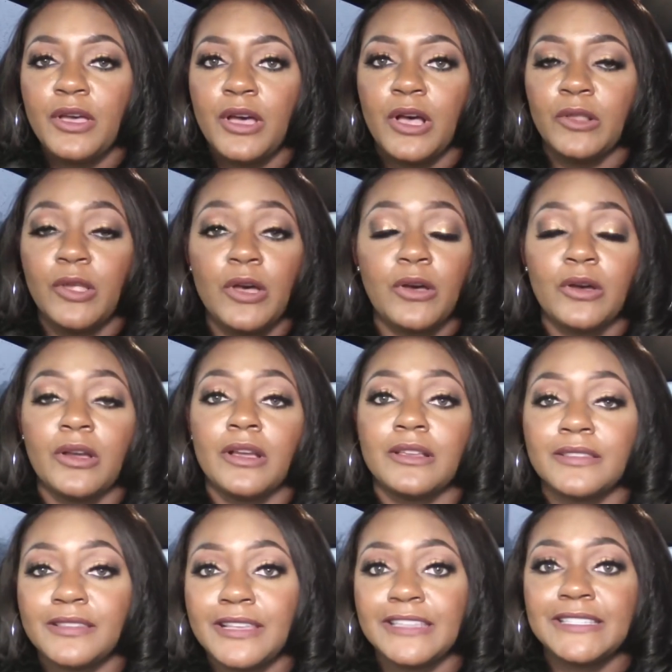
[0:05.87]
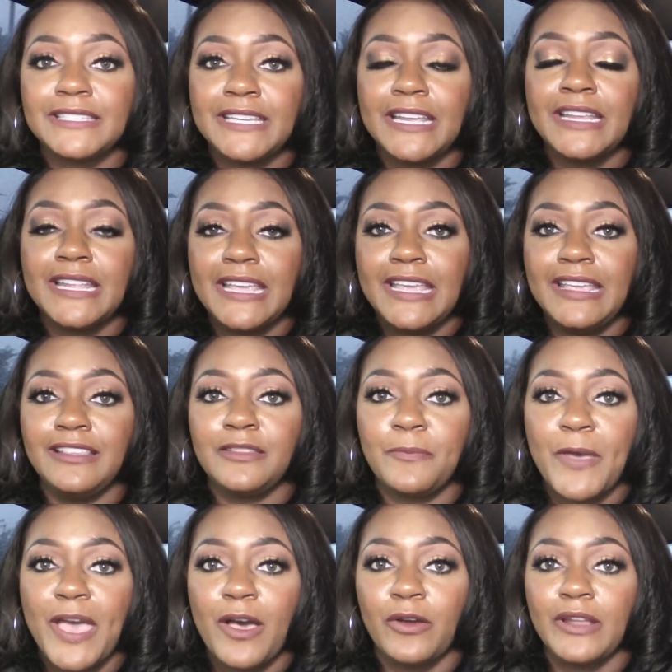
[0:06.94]
along 610
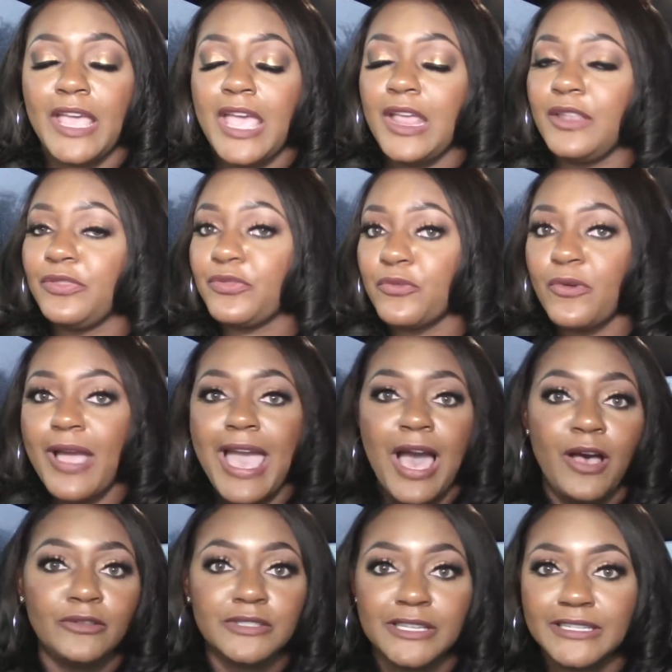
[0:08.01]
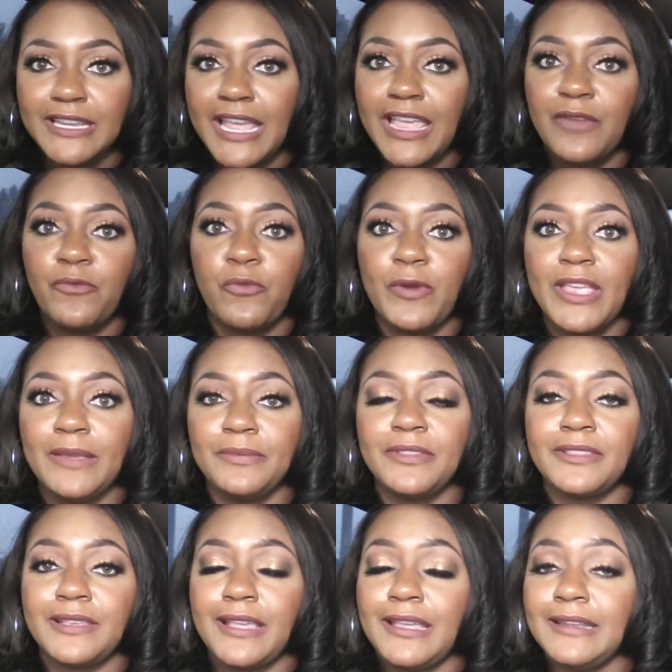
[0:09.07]
eastbound, and throughout the day, we've
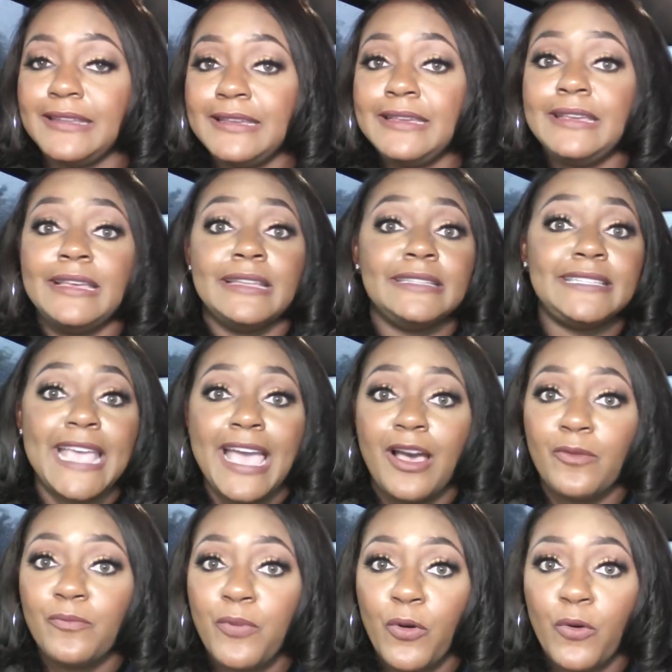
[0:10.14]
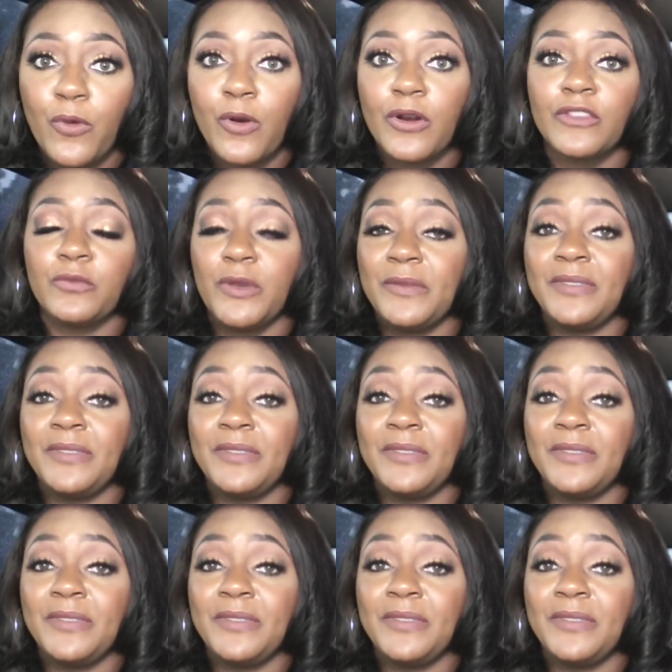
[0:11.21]
seen downpours.